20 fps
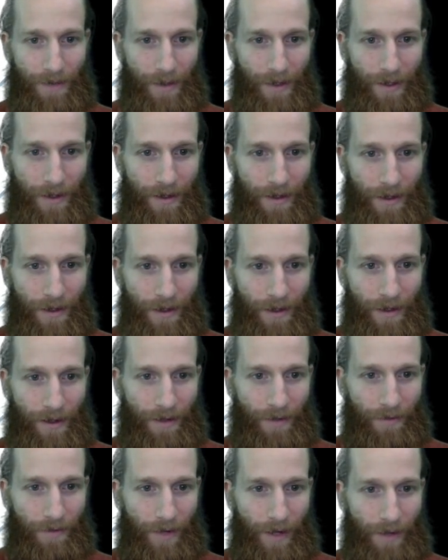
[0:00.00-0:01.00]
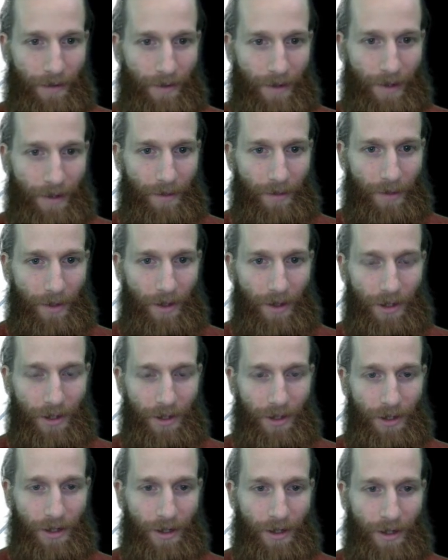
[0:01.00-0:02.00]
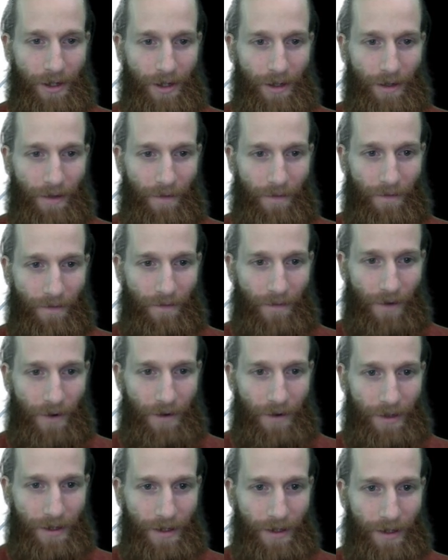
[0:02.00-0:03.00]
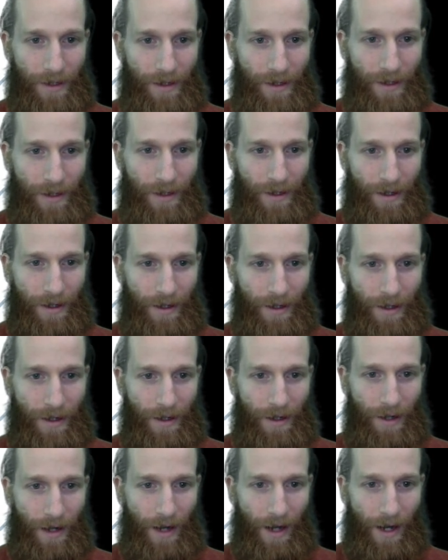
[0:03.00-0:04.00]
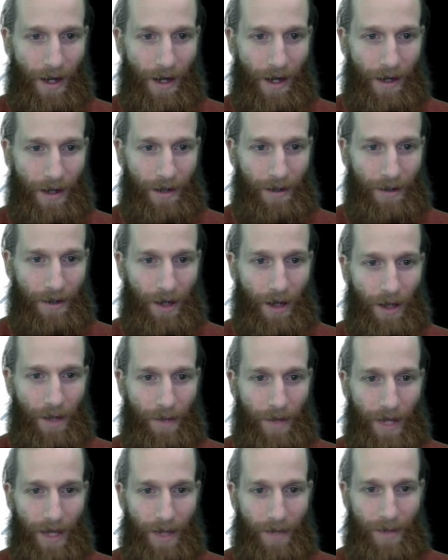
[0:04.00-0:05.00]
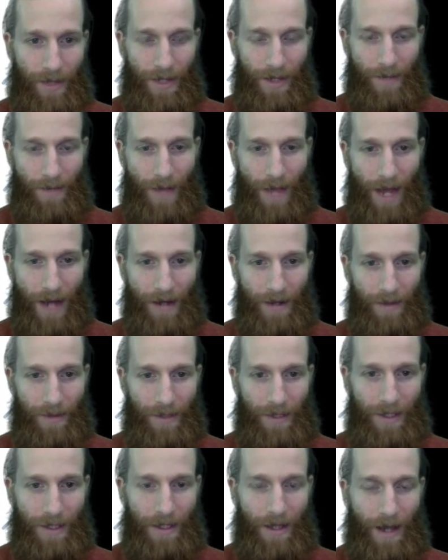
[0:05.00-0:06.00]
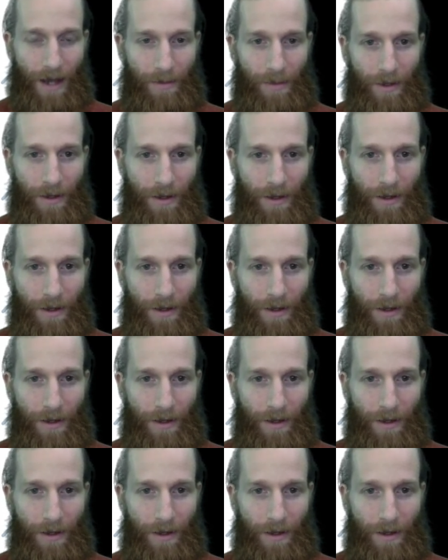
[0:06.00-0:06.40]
one, right, we're going to push the first column AB back up to the top.